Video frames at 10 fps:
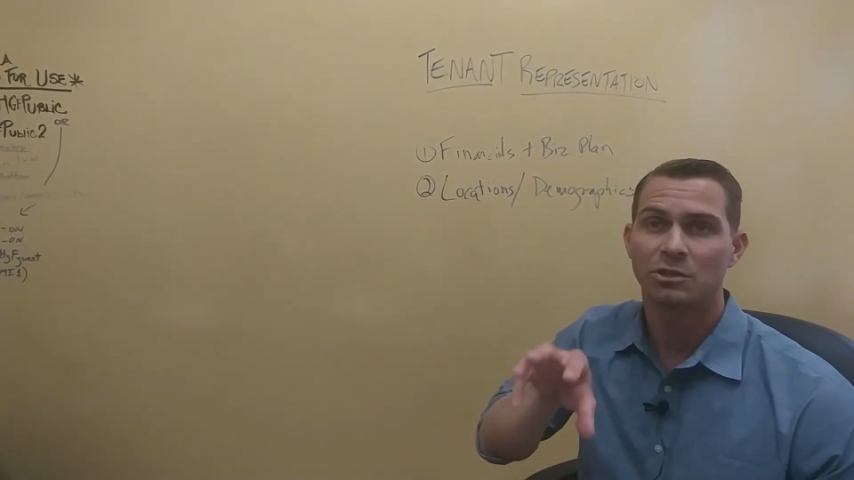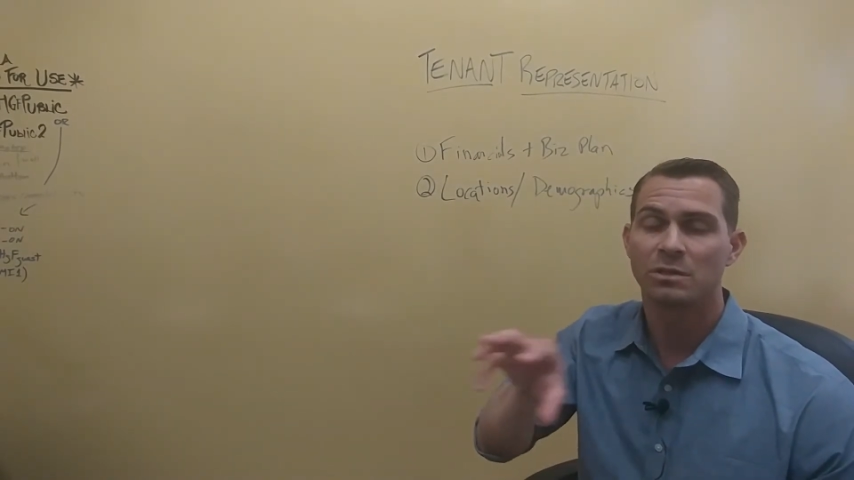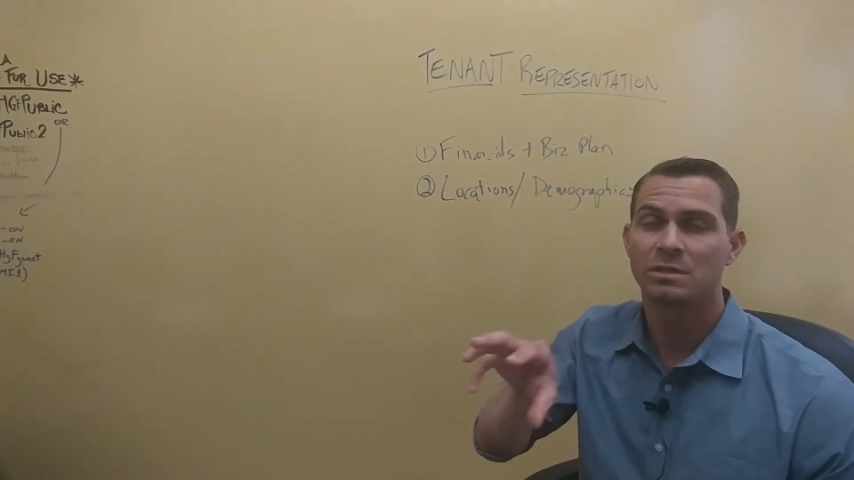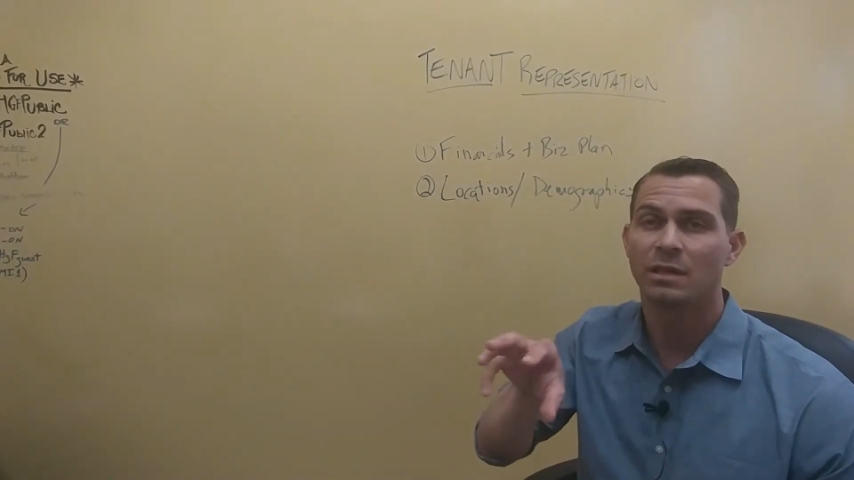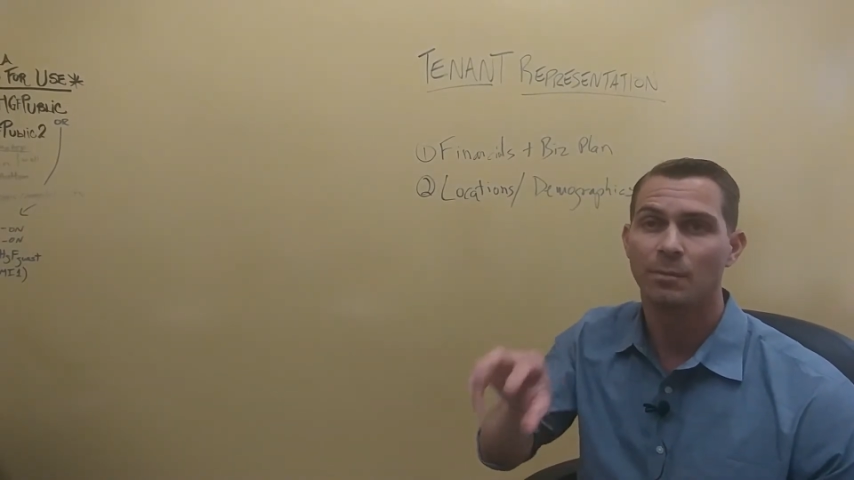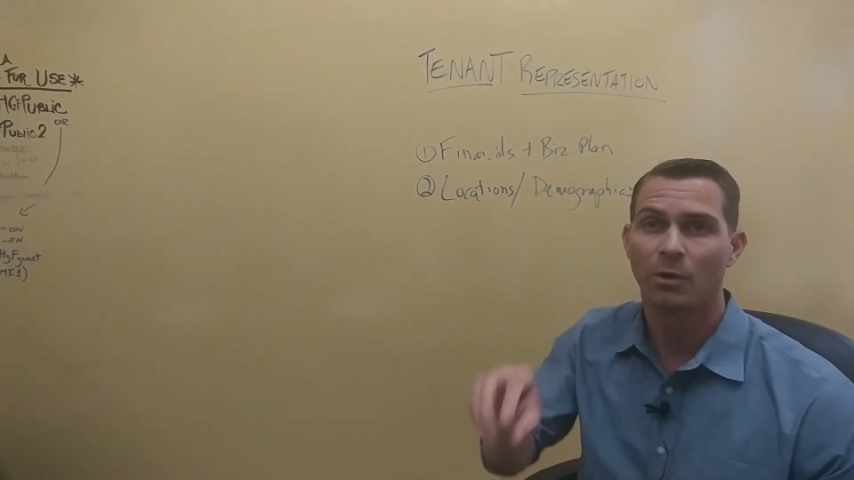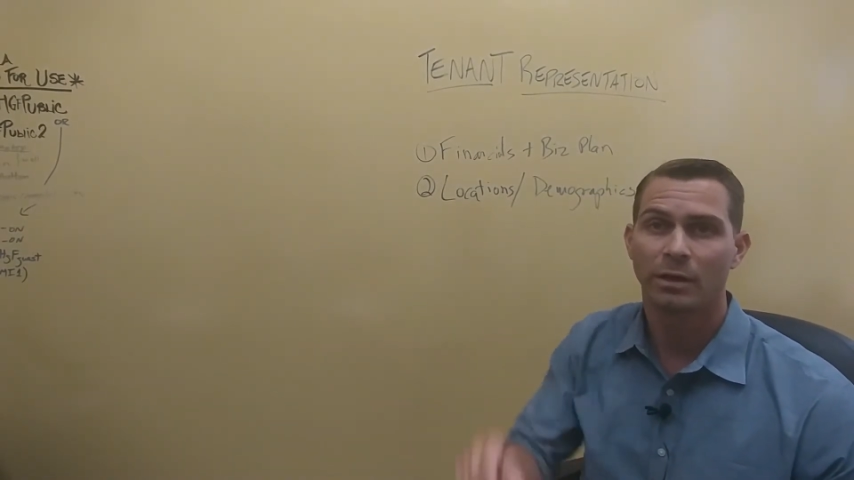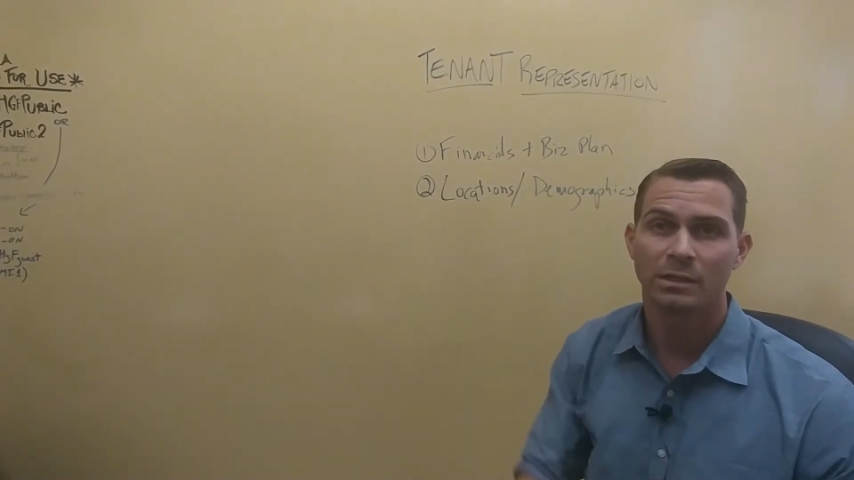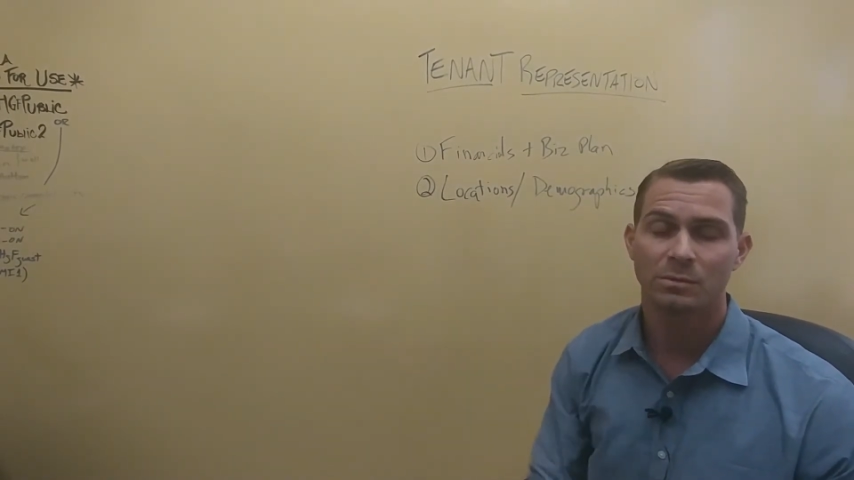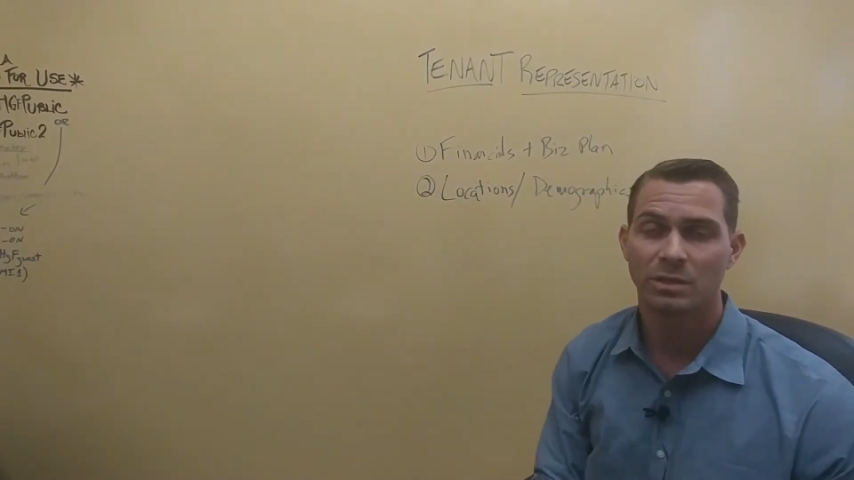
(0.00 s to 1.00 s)
certain
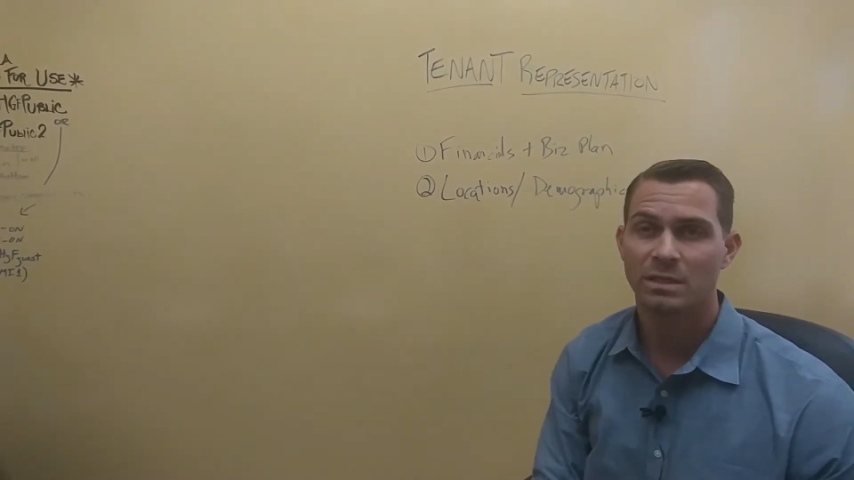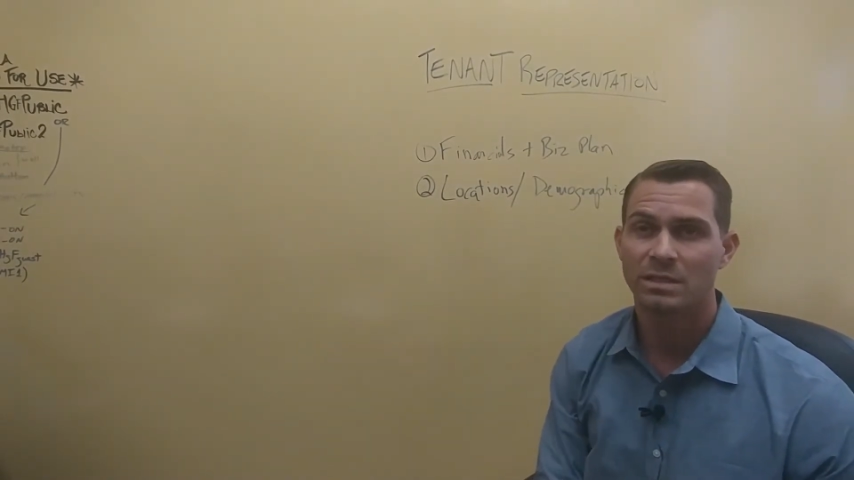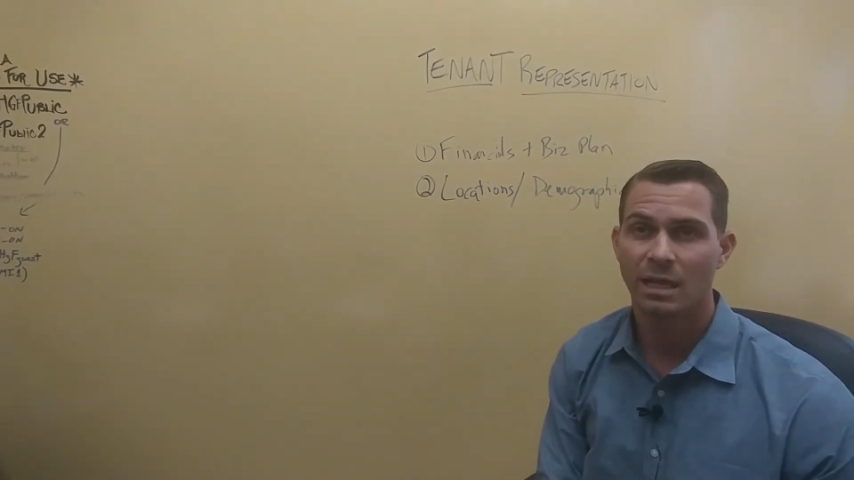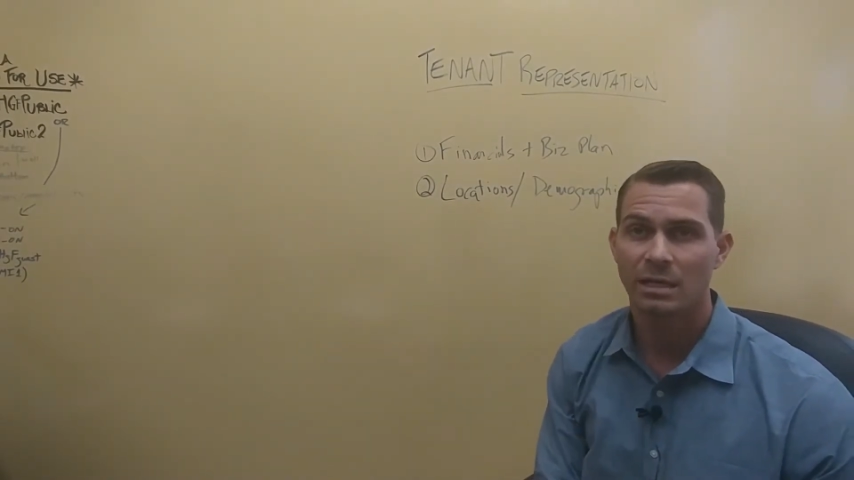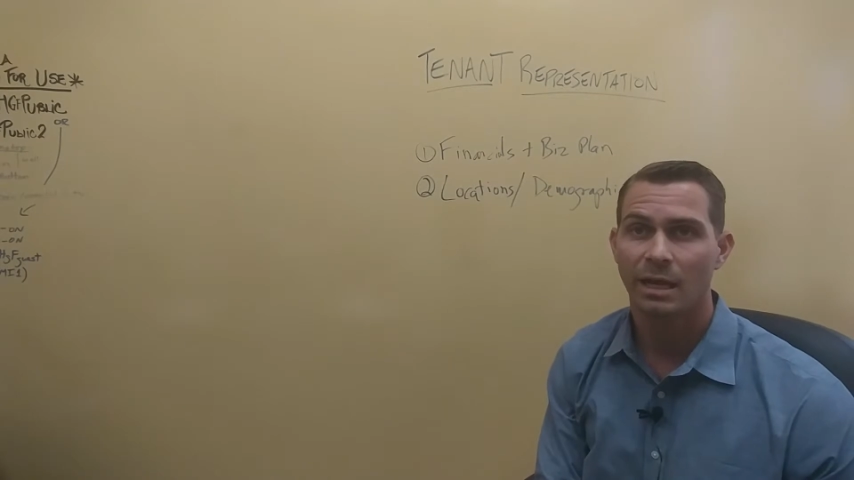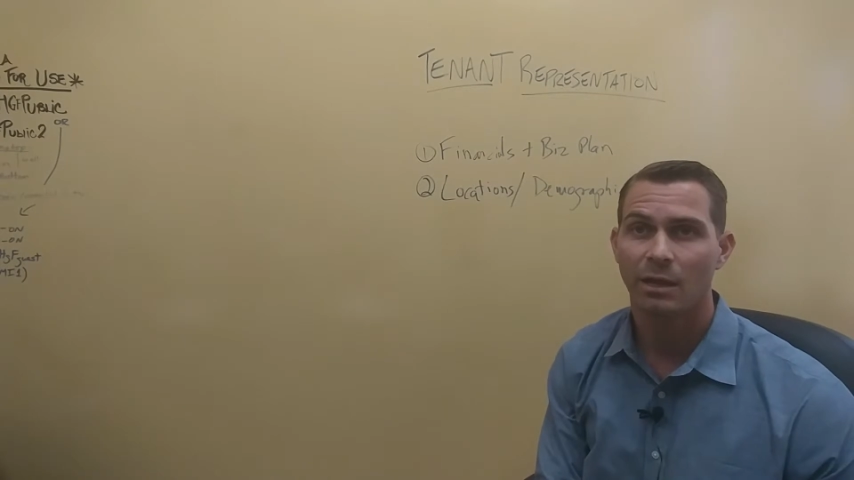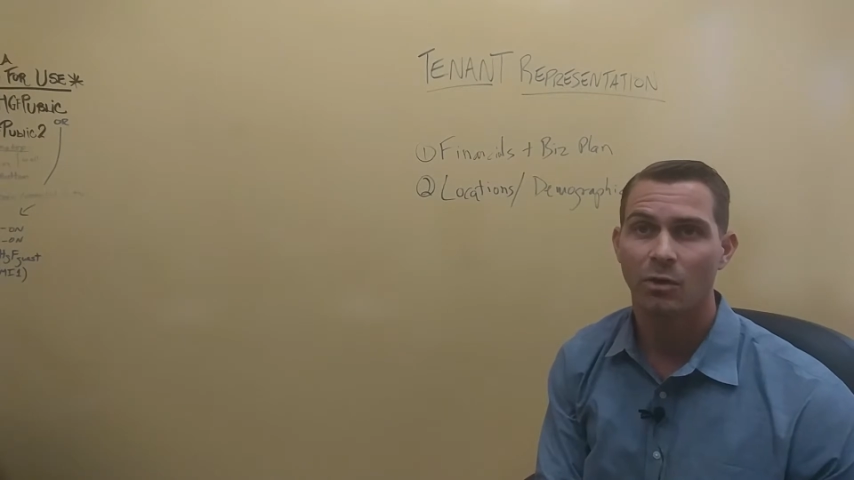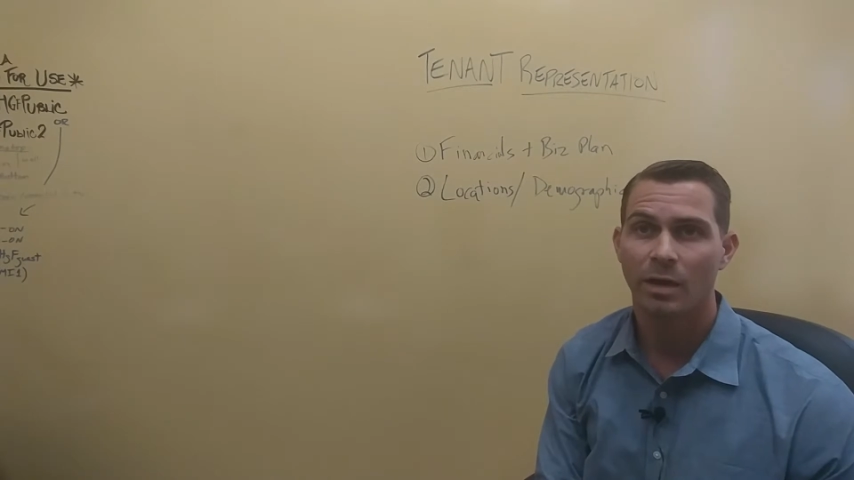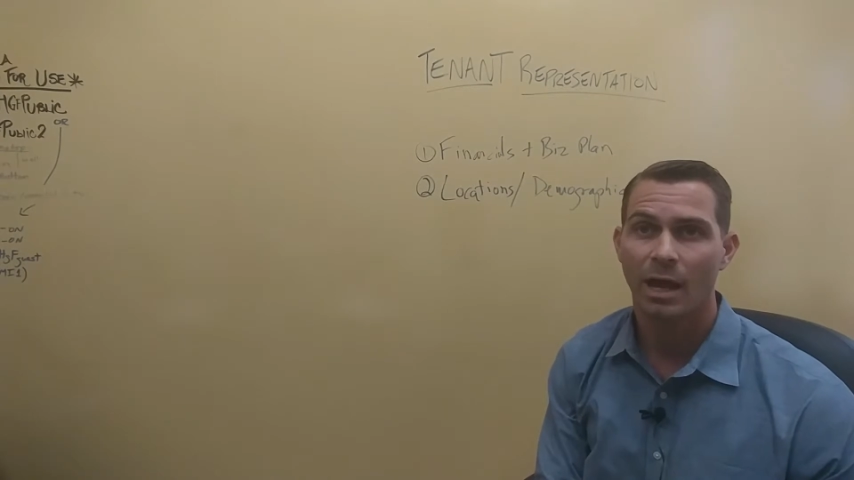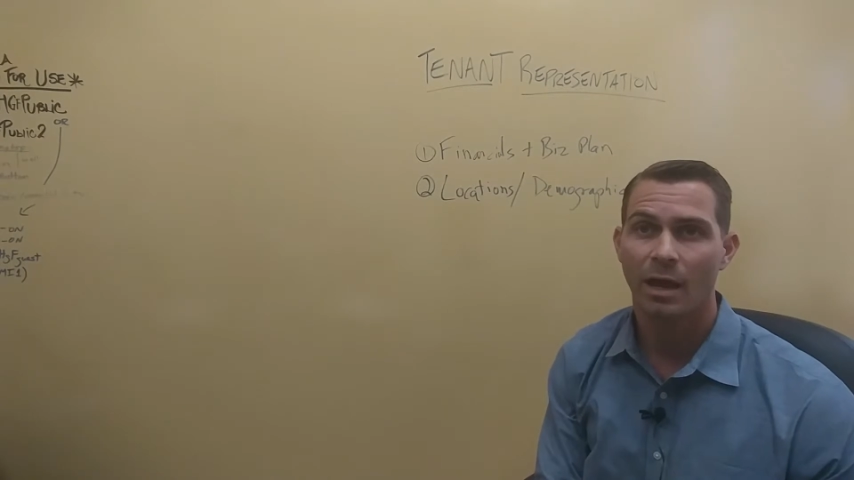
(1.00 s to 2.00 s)
submarkets within San
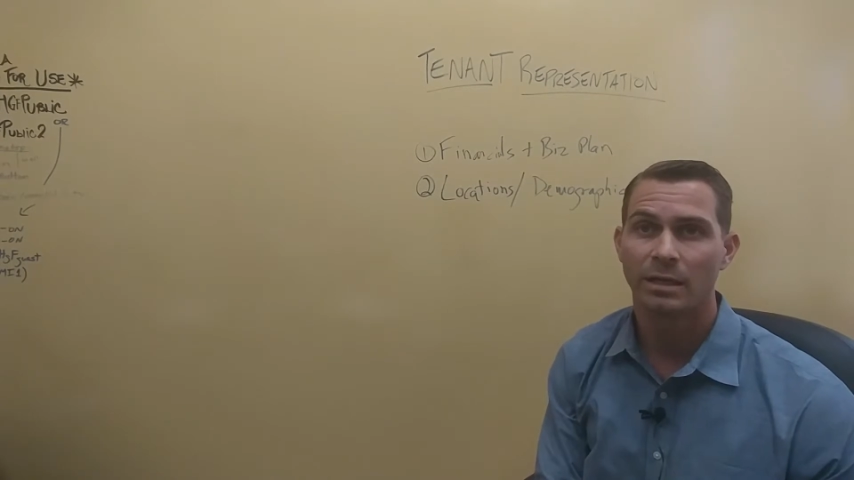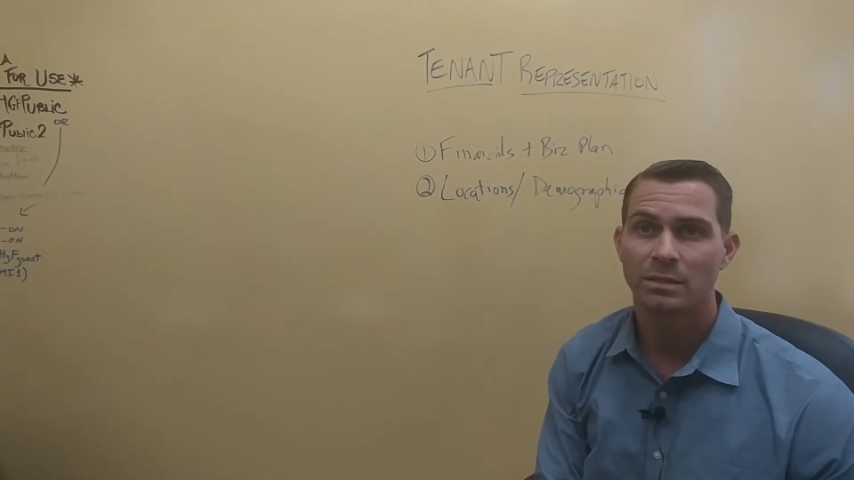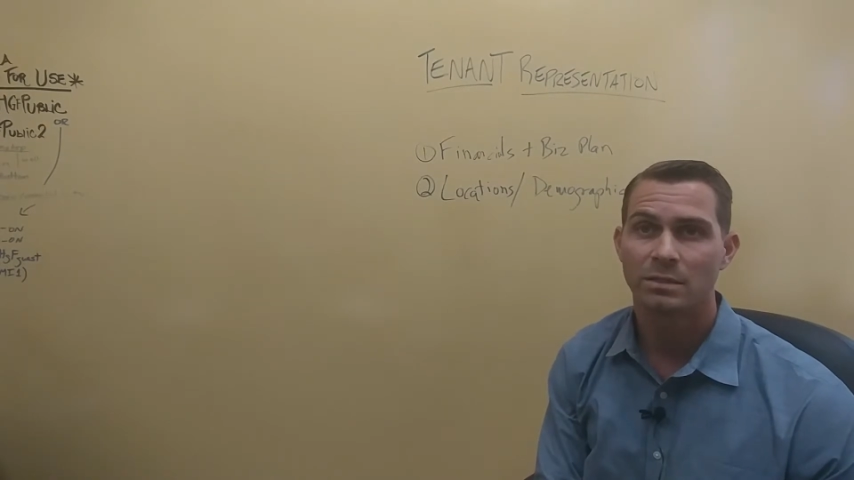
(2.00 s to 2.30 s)
Diego County.